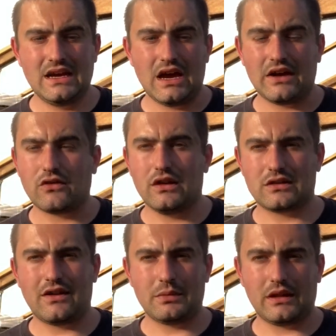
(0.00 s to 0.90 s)
I've got a
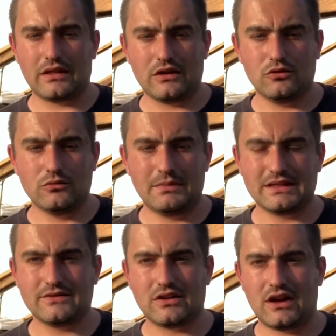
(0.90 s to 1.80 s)
couple other little bits
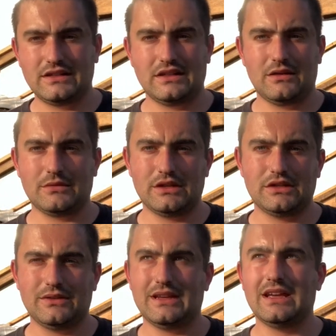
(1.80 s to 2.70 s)
of tidying that I'm going to do
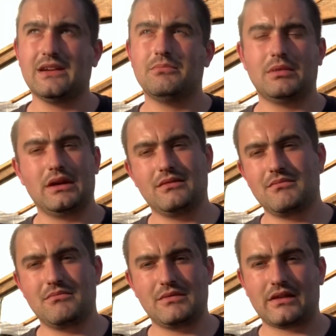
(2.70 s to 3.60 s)
in here, but
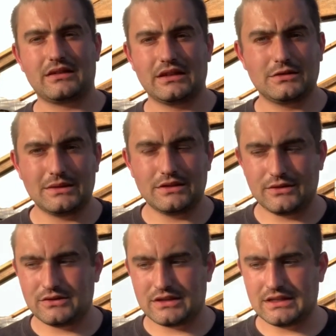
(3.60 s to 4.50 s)
nothing that's really too
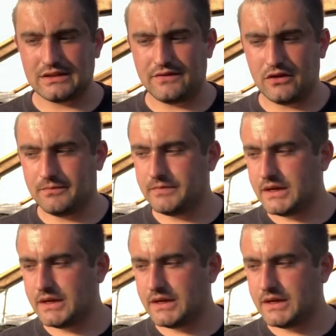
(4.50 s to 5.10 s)
interesting to film.